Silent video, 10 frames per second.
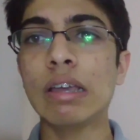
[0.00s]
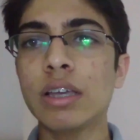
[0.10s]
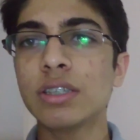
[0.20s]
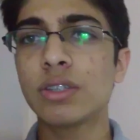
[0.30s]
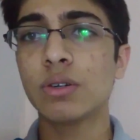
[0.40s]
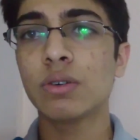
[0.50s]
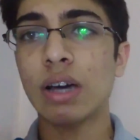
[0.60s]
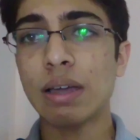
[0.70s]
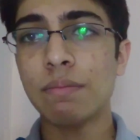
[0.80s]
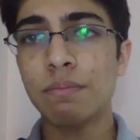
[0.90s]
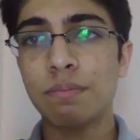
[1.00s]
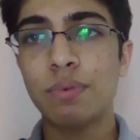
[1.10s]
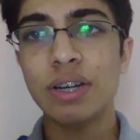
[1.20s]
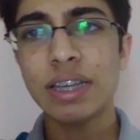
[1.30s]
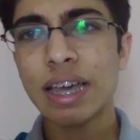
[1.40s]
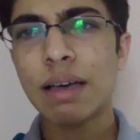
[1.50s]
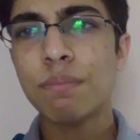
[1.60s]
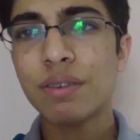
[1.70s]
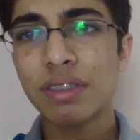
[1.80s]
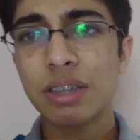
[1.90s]
So I'm pretty
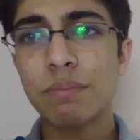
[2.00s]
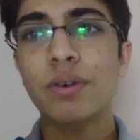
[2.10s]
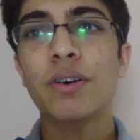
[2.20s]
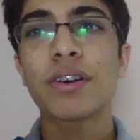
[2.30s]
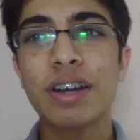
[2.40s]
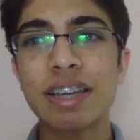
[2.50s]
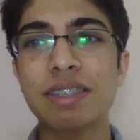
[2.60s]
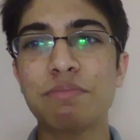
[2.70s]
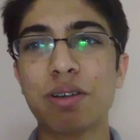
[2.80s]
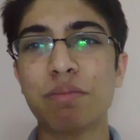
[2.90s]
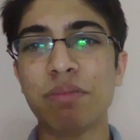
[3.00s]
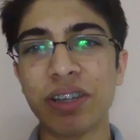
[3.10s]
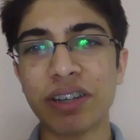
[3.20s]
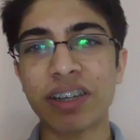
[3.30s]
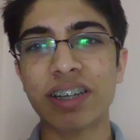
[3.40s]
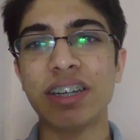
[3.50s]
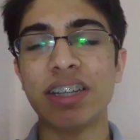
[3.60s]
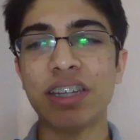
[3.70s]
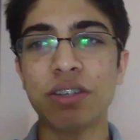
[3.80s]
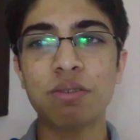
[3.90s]
happy with the progress. Probably going to
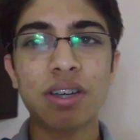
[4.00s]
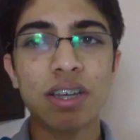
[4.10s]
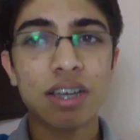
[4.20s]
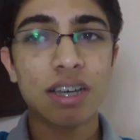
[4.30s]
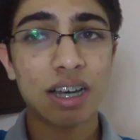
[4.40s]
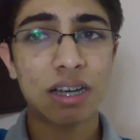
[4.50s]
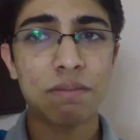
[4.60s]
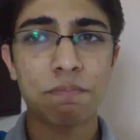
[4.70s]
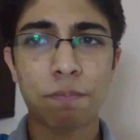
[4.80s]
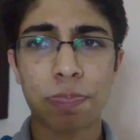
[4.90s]
continue um,